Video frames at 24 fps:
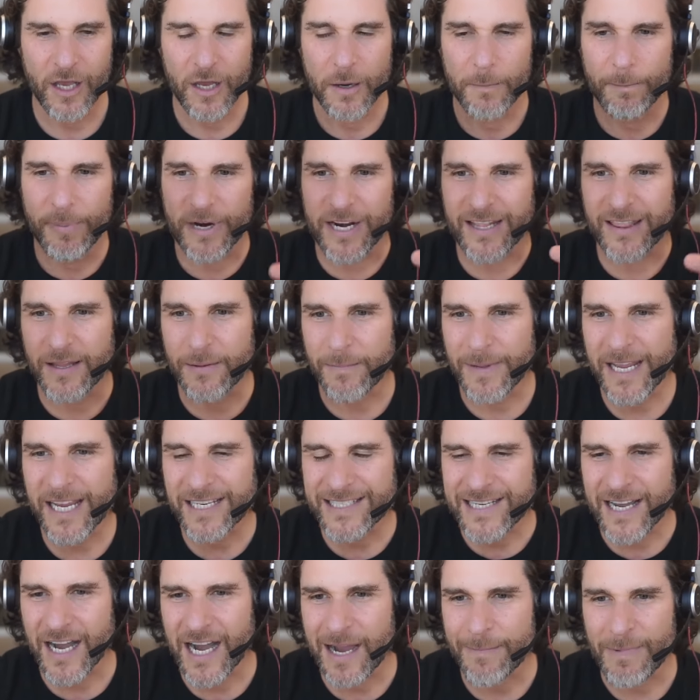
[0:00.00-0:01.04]
But in the
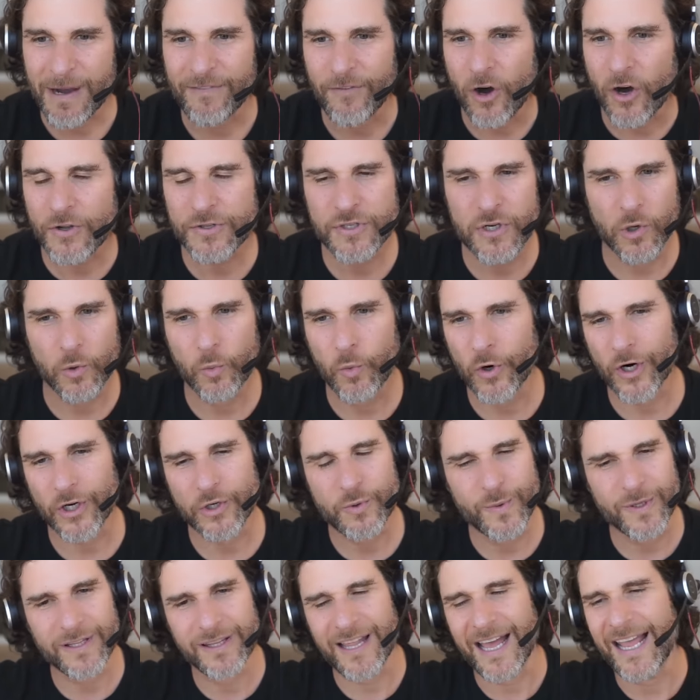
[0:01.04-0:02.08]
meantime, I've also worked
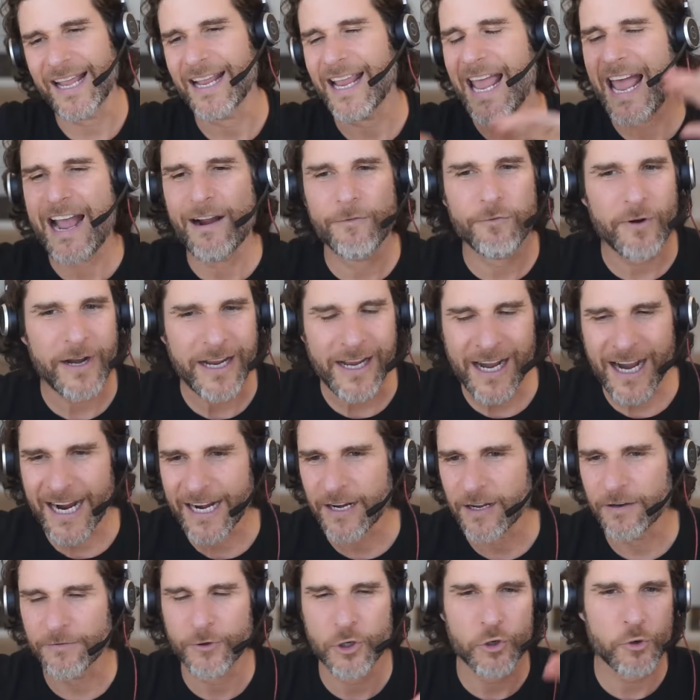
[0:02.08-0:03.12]
with like every kind
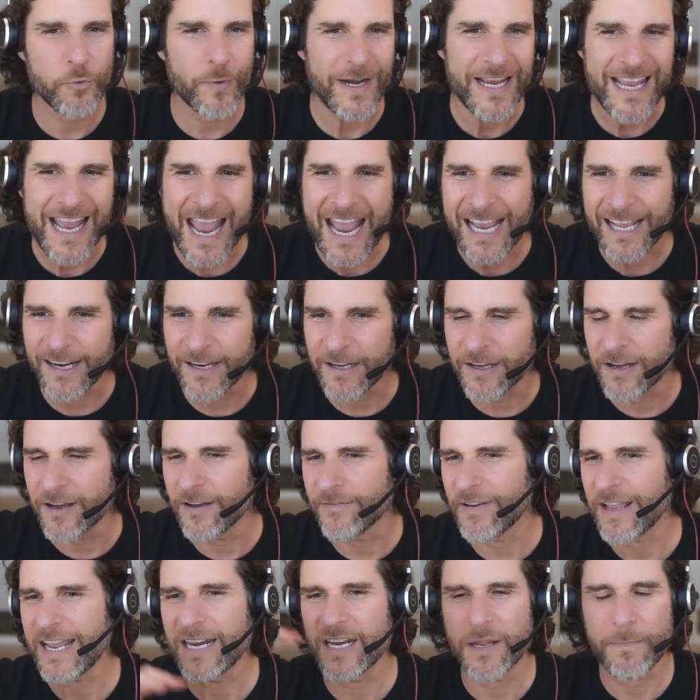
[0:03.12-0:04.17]
of creative,
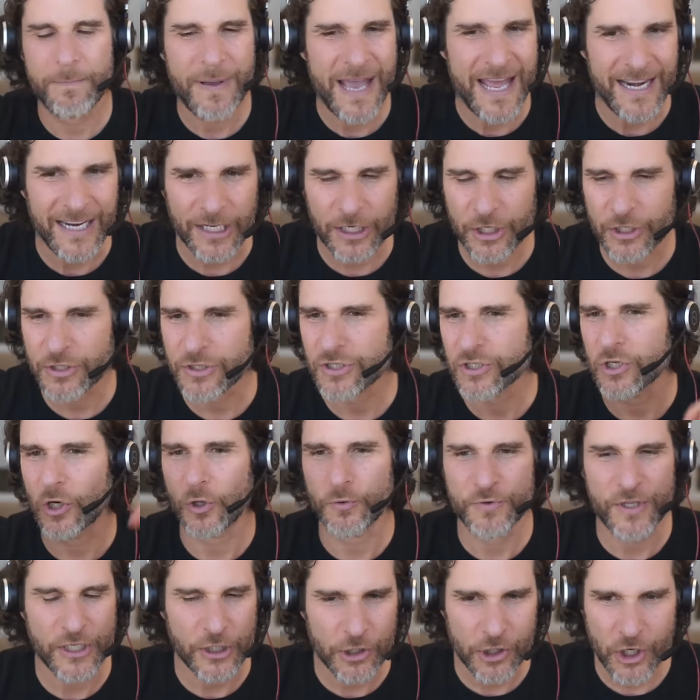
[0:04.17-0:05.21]
independent
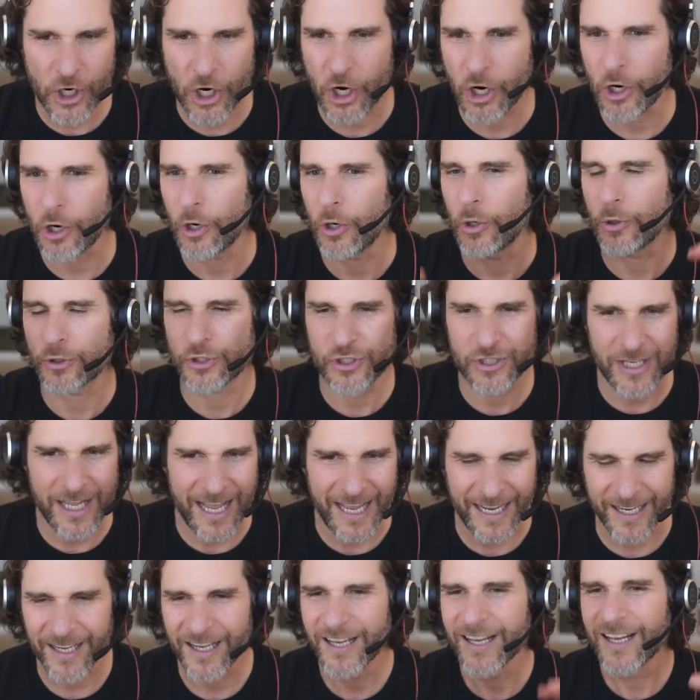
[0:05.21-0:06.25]
consultant coach,
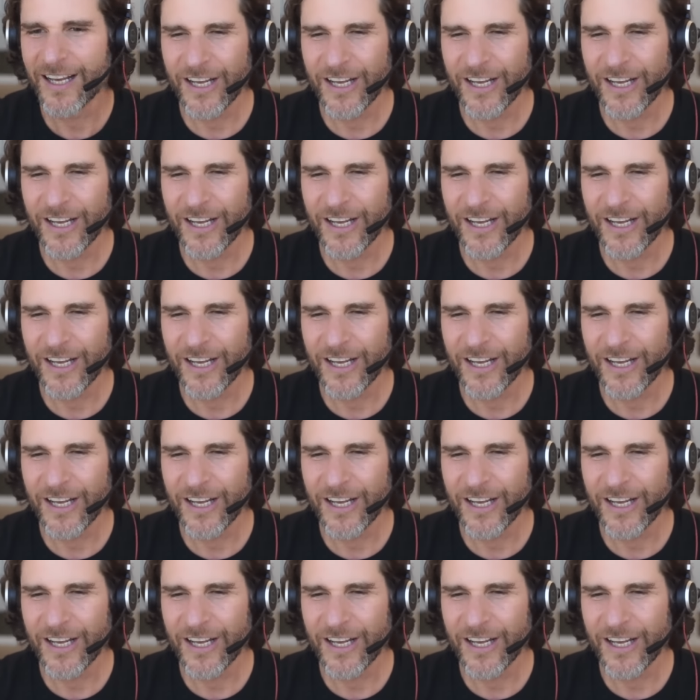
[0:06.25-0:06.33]
like,